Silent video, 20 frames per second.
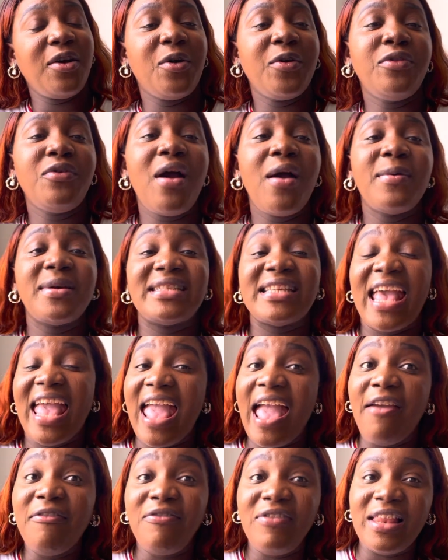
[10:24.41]
Although I was
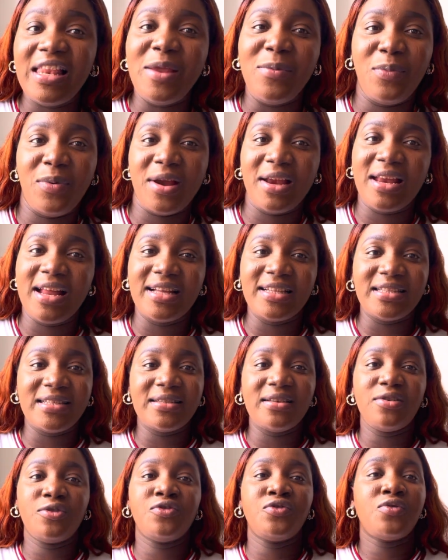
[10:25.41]
heavily pregnant
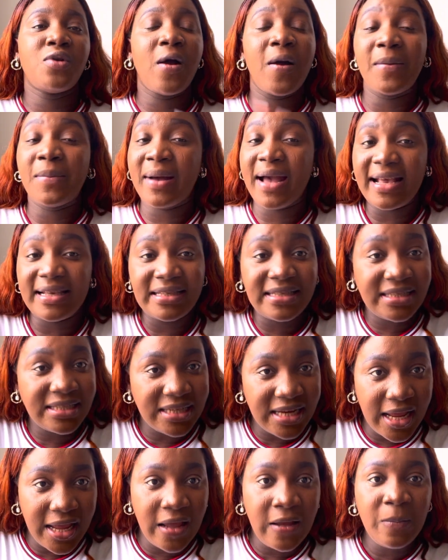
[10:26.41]
throughout my
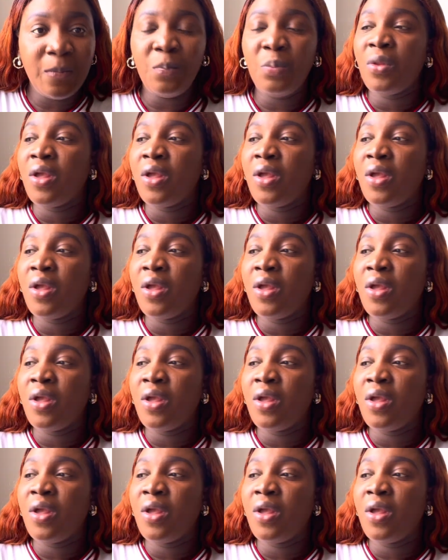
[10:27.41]
stay,